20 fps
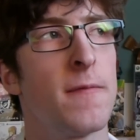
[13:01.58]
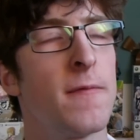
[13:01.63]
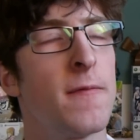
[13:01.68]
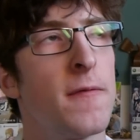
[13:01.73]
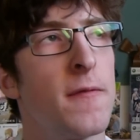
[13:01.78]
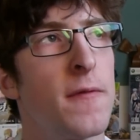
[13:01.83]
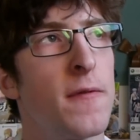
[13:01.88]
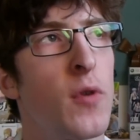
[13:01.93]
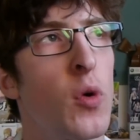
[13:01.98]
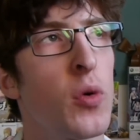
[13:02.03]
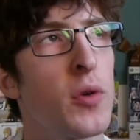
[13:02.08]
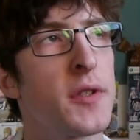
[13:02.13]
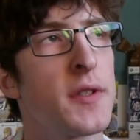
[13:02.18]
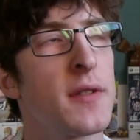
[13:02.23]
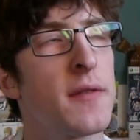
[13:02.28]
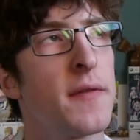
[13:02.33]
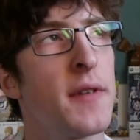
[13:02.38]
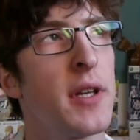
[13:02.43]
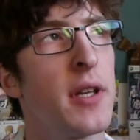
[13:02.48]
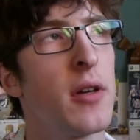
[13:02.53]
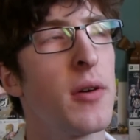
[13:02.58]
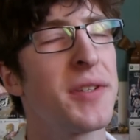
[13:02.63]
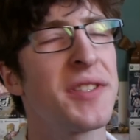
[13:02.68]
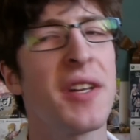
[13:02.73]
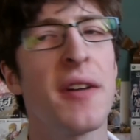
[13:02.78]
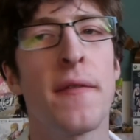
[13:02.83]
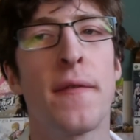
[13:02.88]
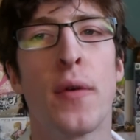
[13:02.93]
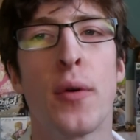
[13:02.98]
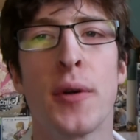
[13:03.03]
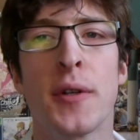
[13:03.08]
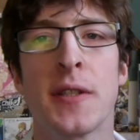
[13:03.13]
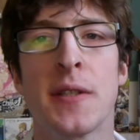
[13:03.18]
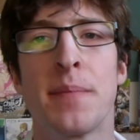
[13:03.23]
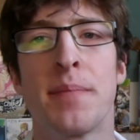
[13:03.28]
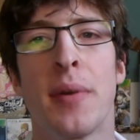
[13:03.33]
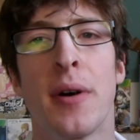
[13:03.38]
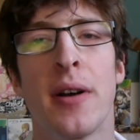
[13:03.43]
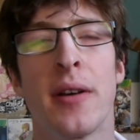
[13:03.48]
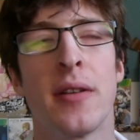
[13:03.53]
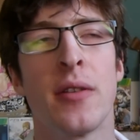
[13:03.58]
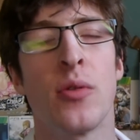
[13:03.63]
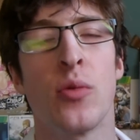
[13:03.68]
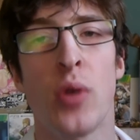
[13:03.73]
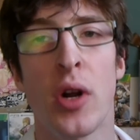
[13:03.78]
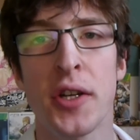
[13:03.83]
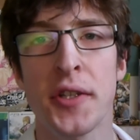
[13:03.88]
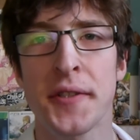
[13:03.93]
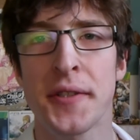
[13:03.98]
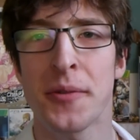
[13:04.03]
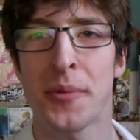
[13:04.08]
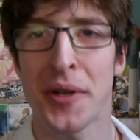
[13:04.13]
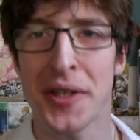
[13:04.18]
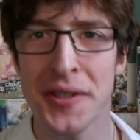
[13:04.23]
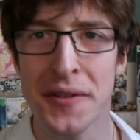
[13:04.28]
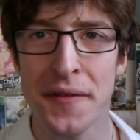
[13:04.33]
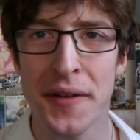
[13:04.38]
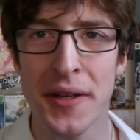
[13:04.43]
forced video. It's not forced, but rushed